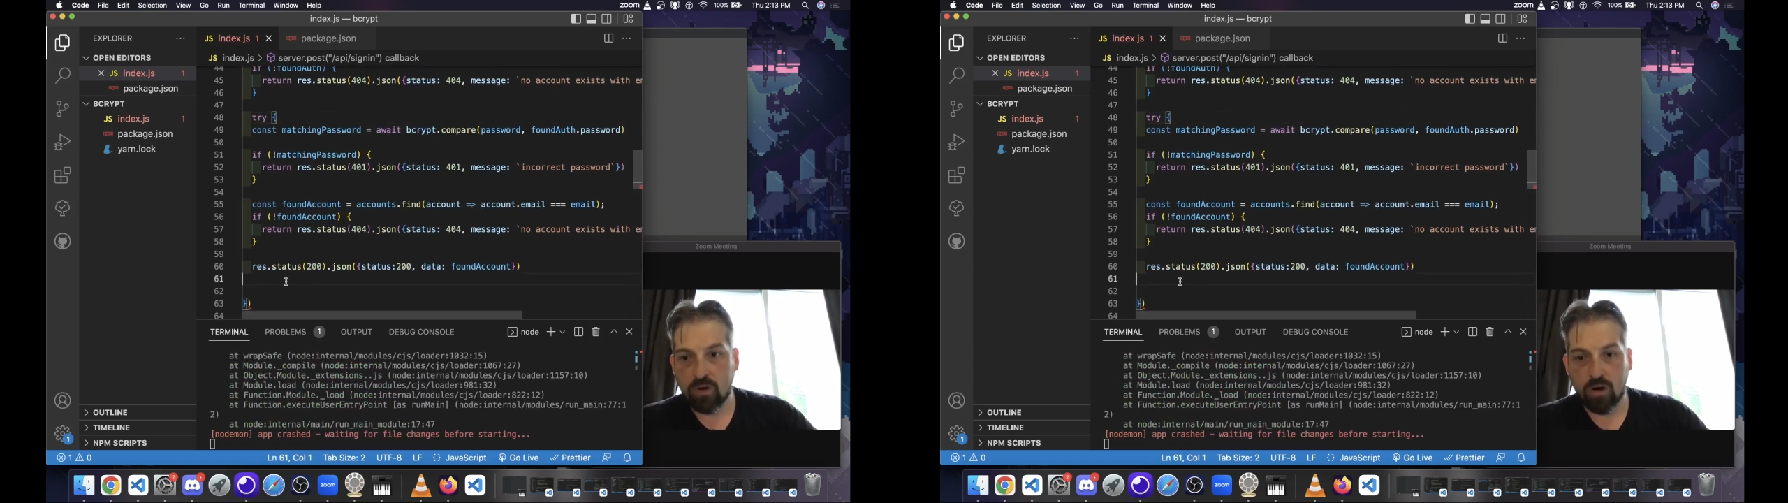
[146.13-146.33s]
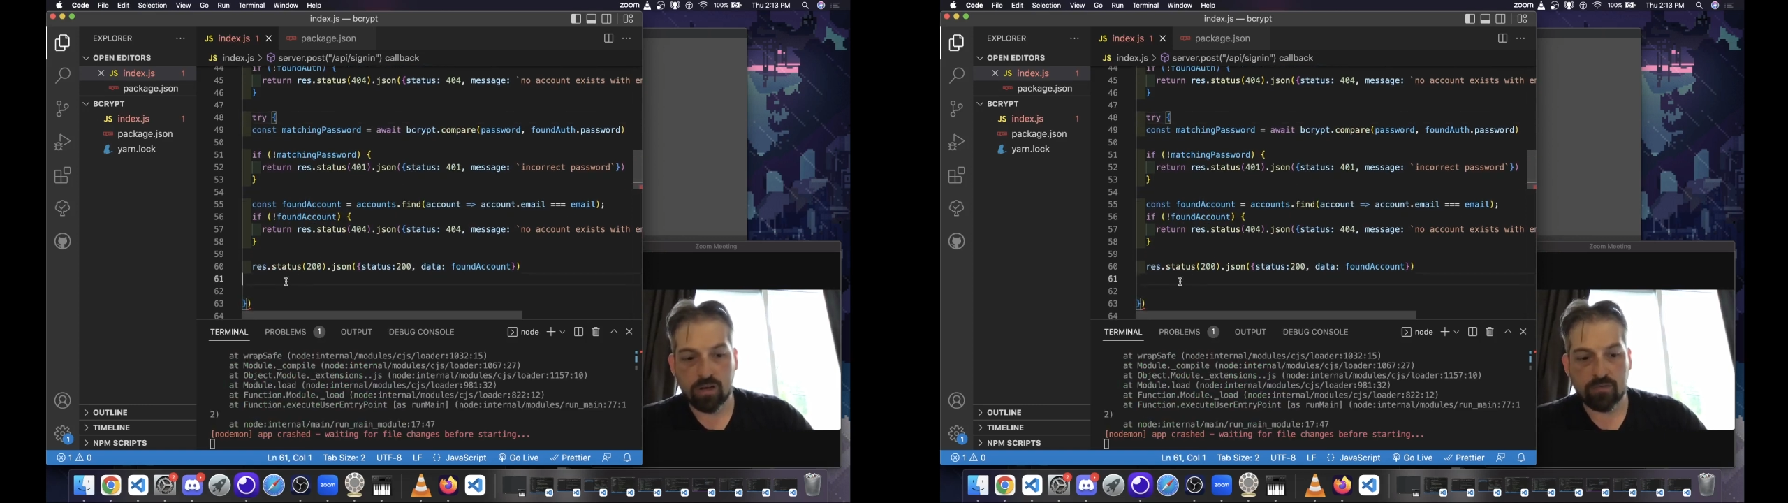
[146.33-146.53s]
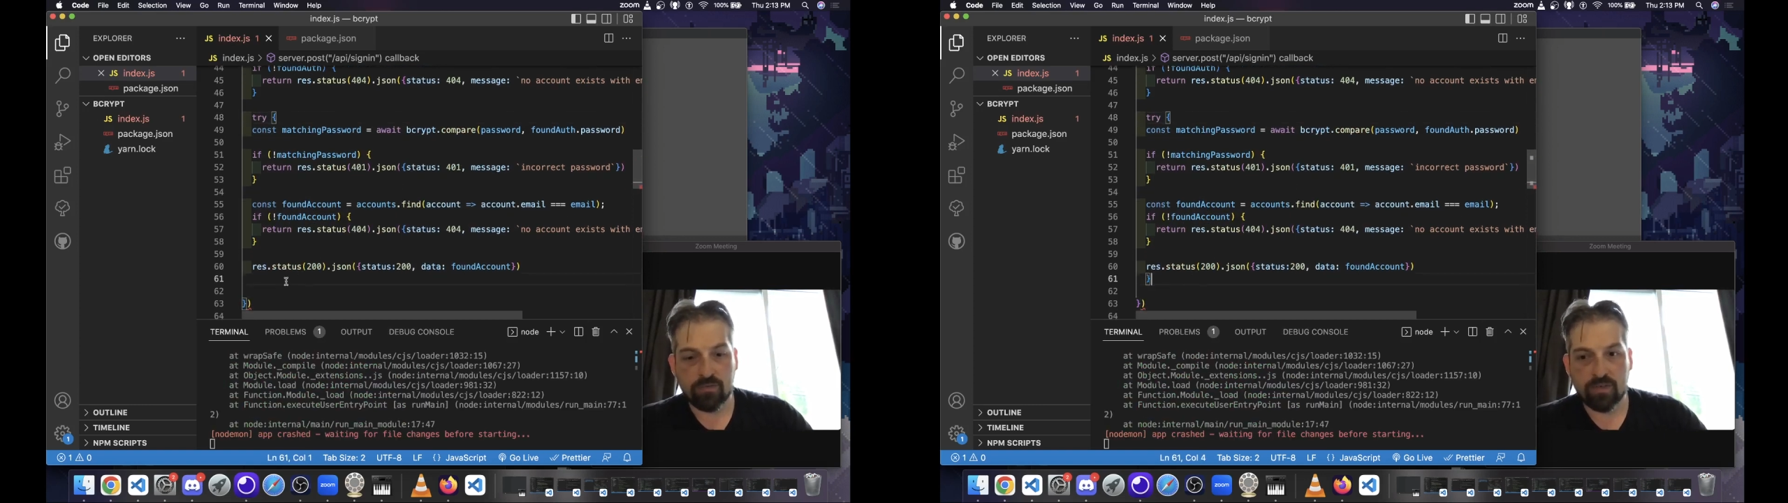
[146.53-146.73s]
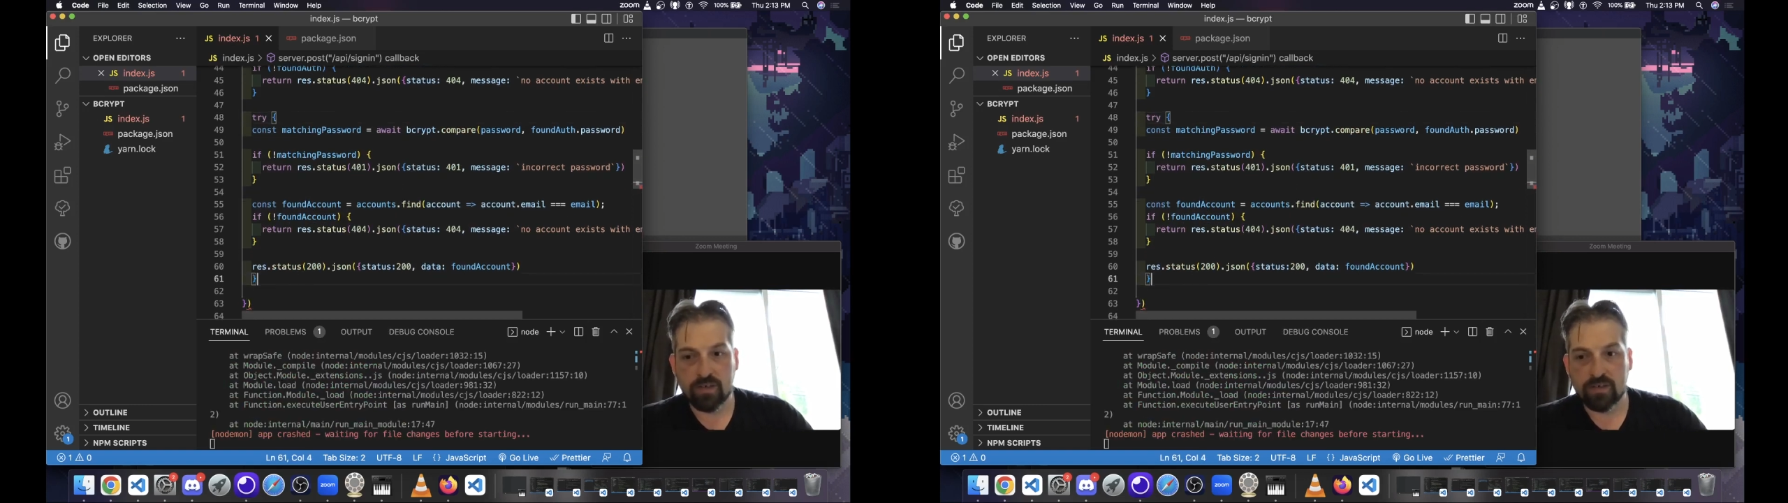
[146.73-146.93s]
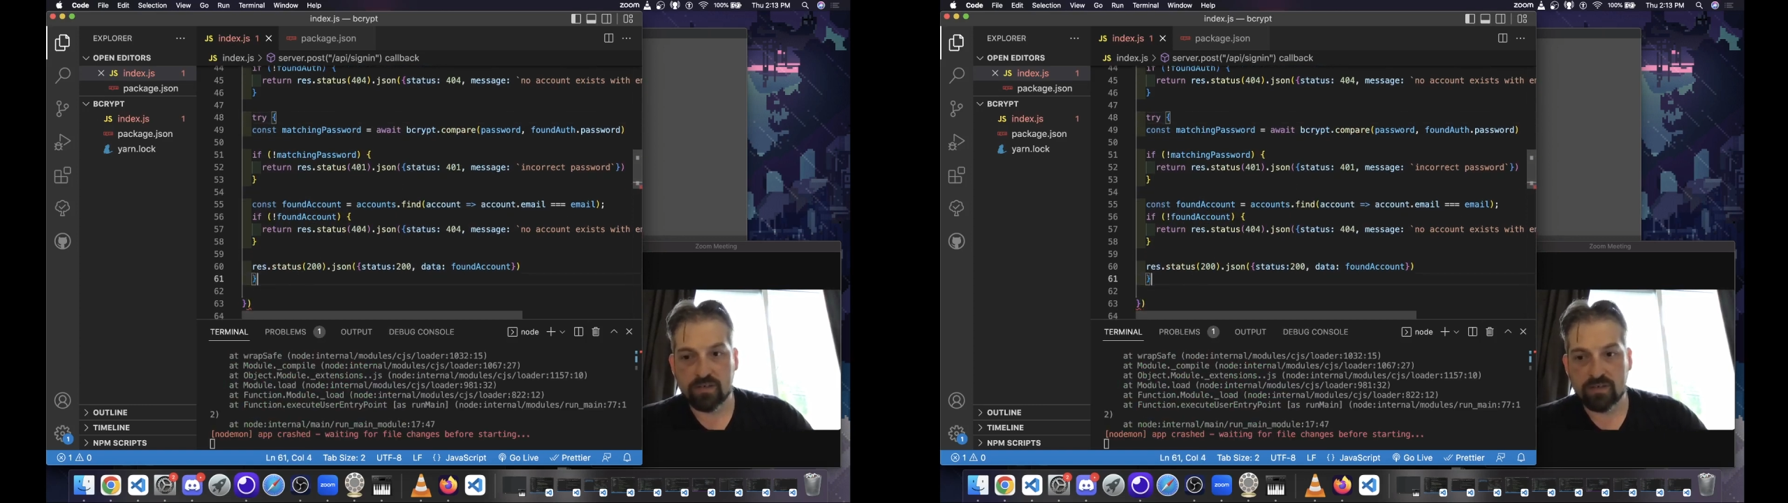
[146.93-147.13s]
all of
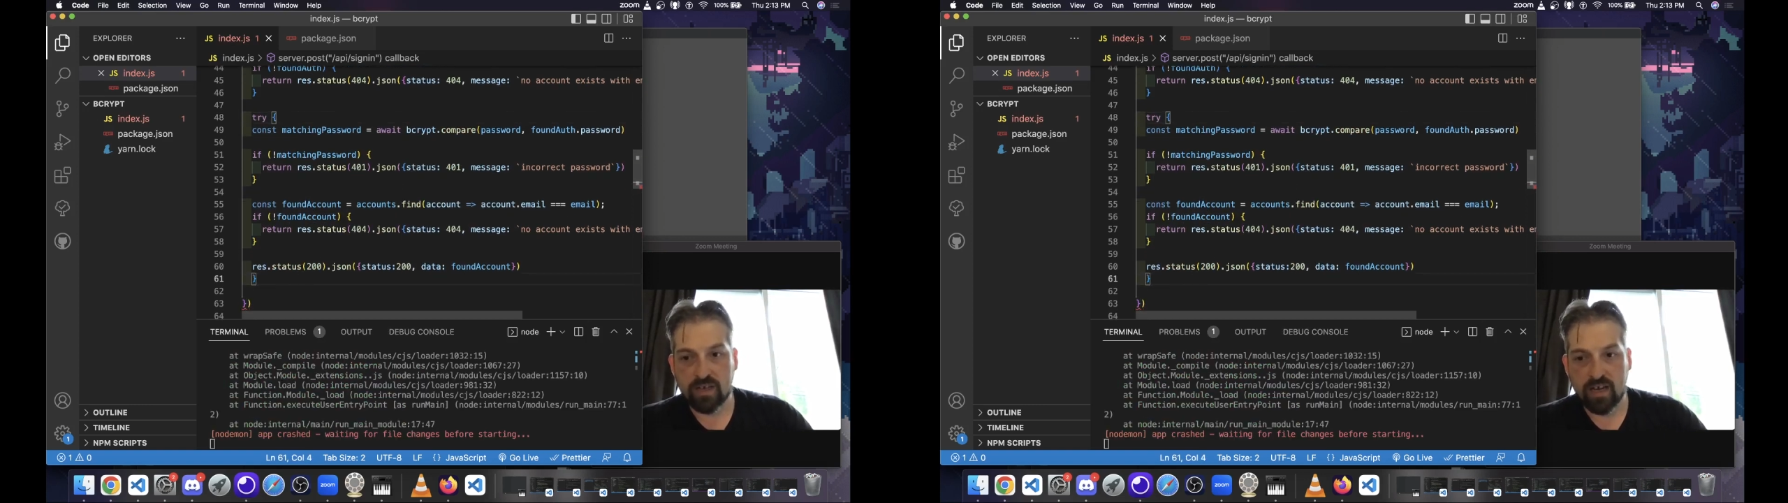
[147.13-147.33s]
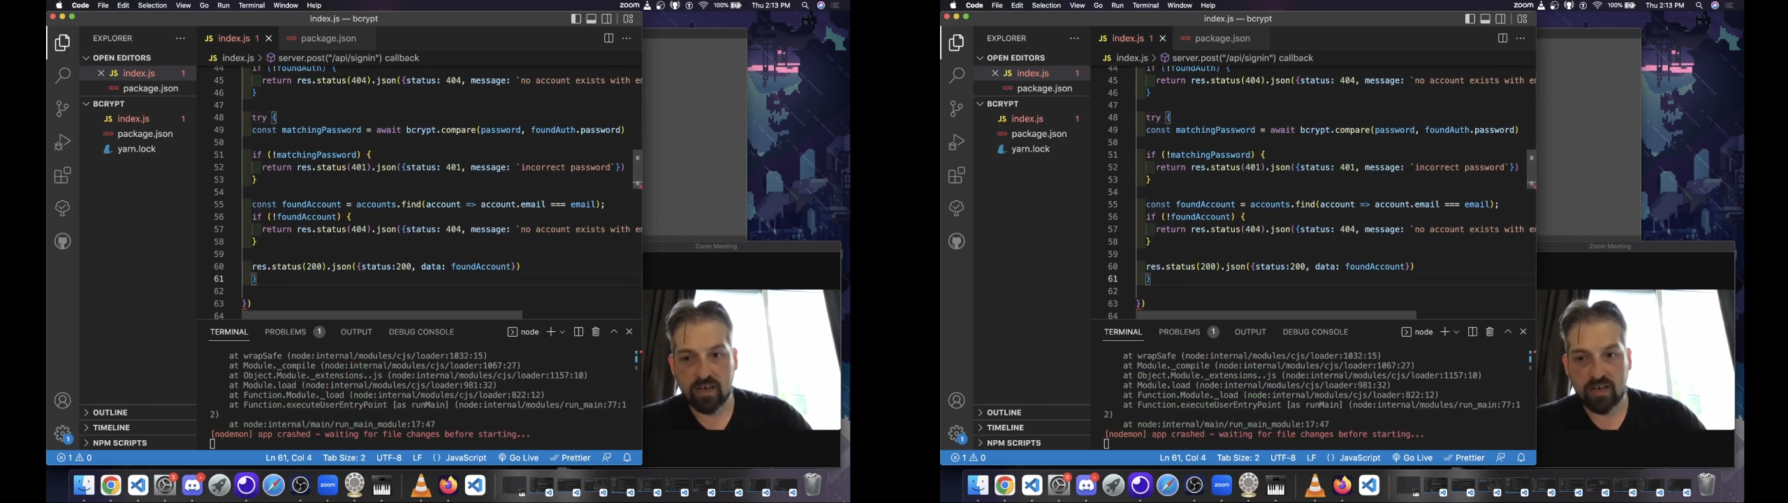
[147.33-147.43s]
this,